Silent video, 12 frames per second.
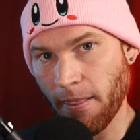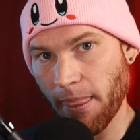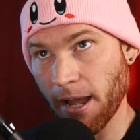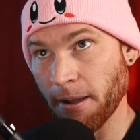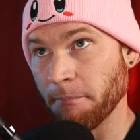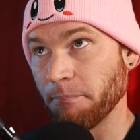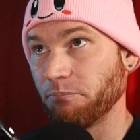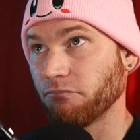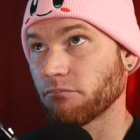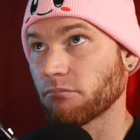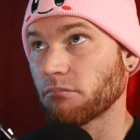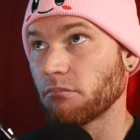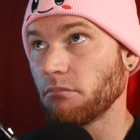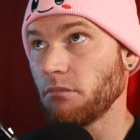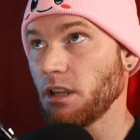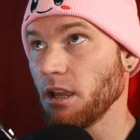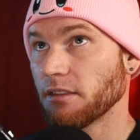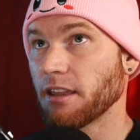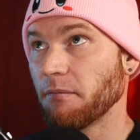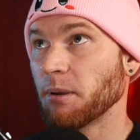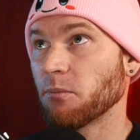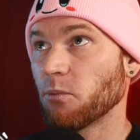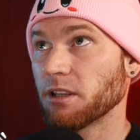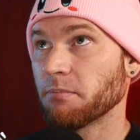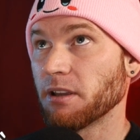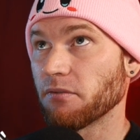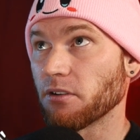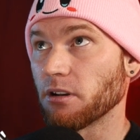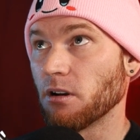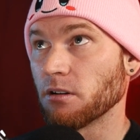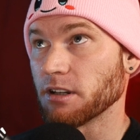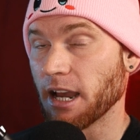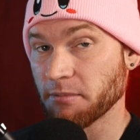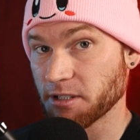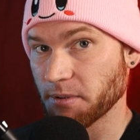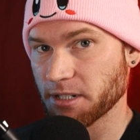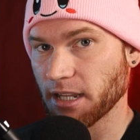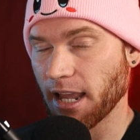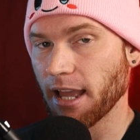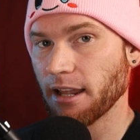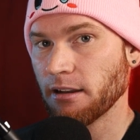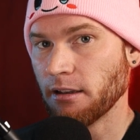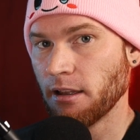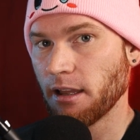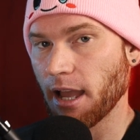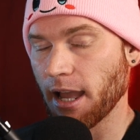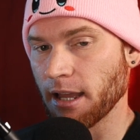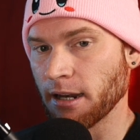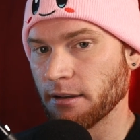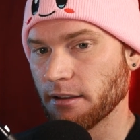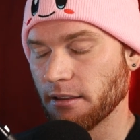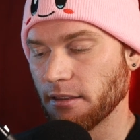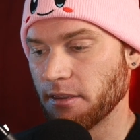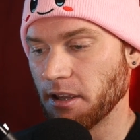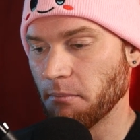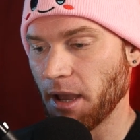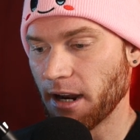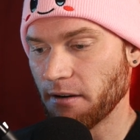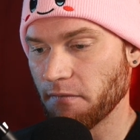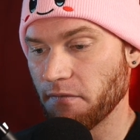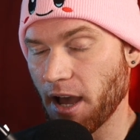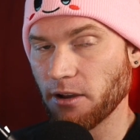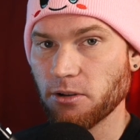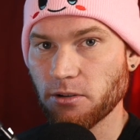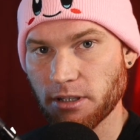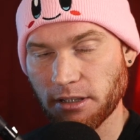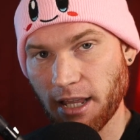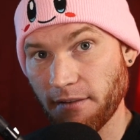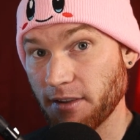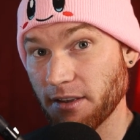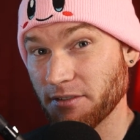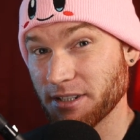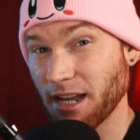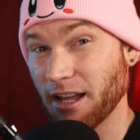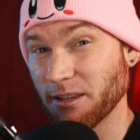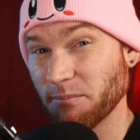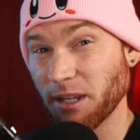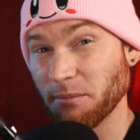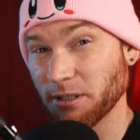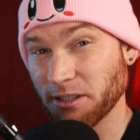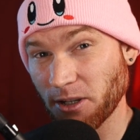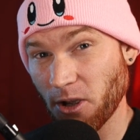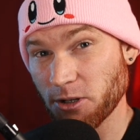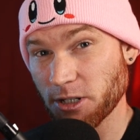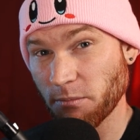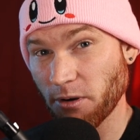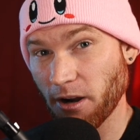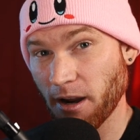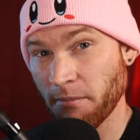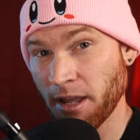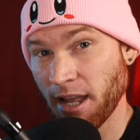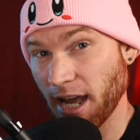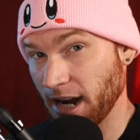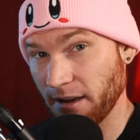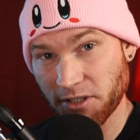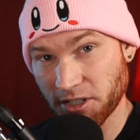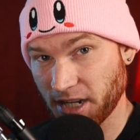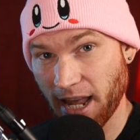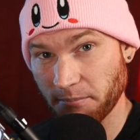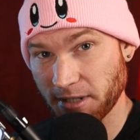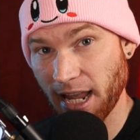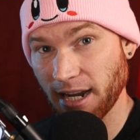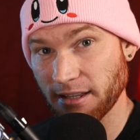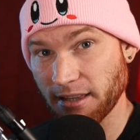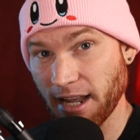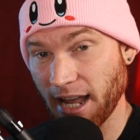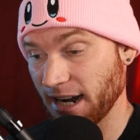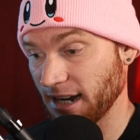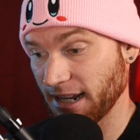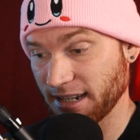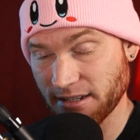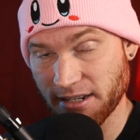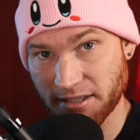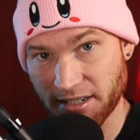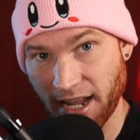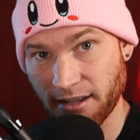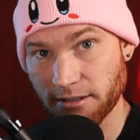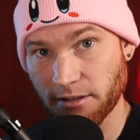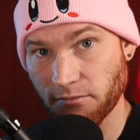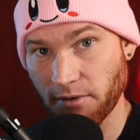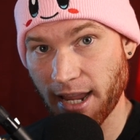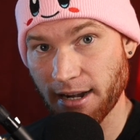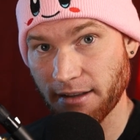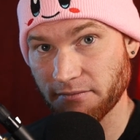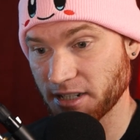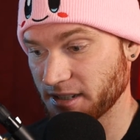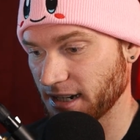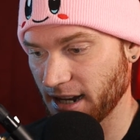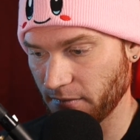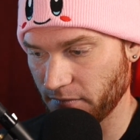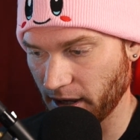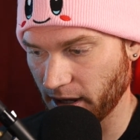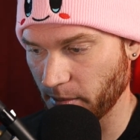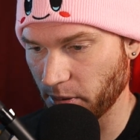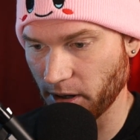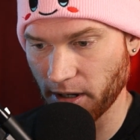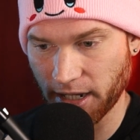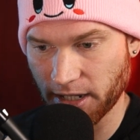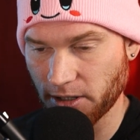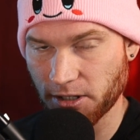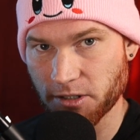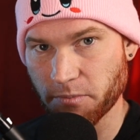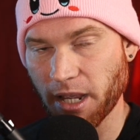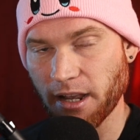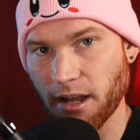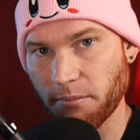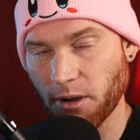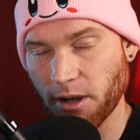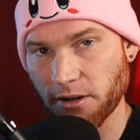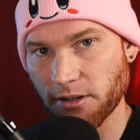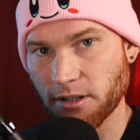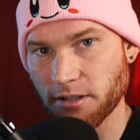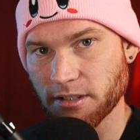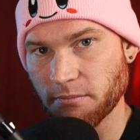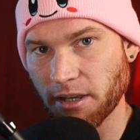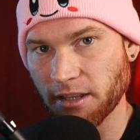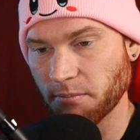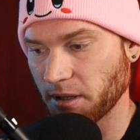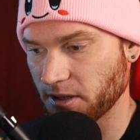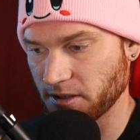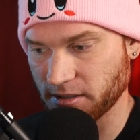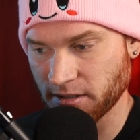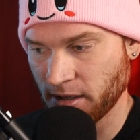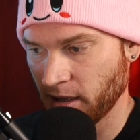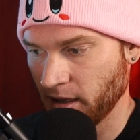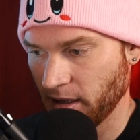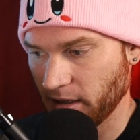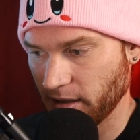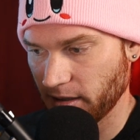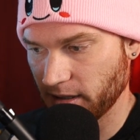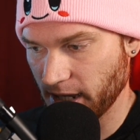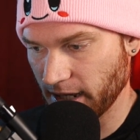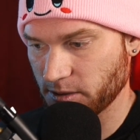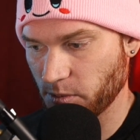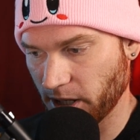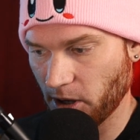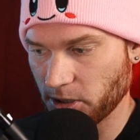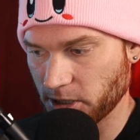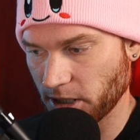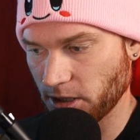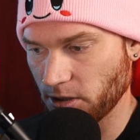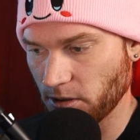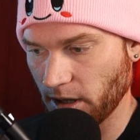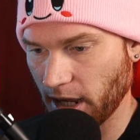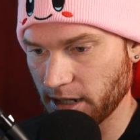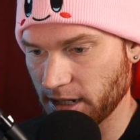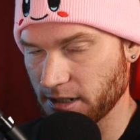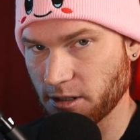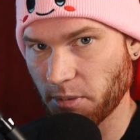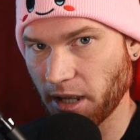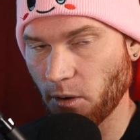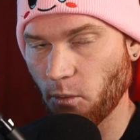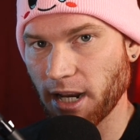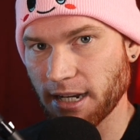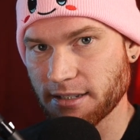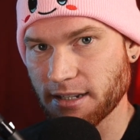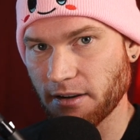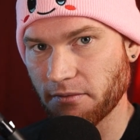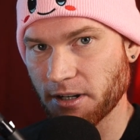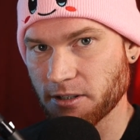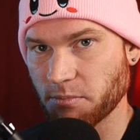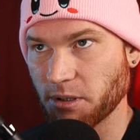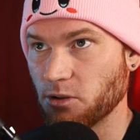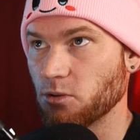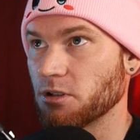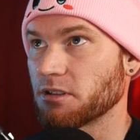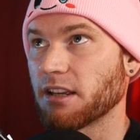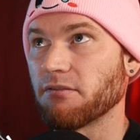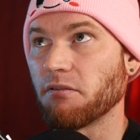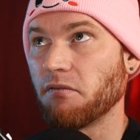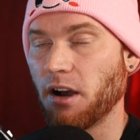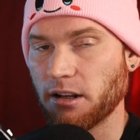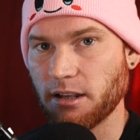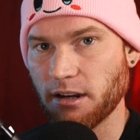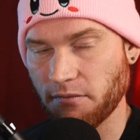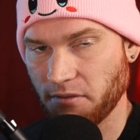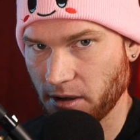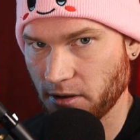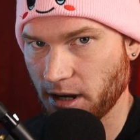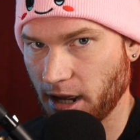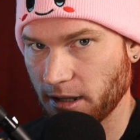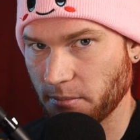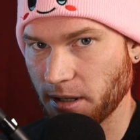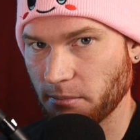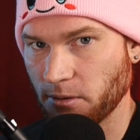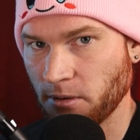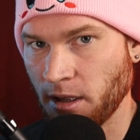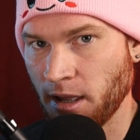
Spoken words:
They've been with me for a long time, especially Ed. And the amount of value that they've given to other people in the coaching program. And I've just kept Ed in there at a discounted rate. I've just said fuck it, bro. You can just pay a couple $100 a month because yes, we're coaching you. And yes, you're paying way less than everyone else. But you just give a fuck ton of value to other people.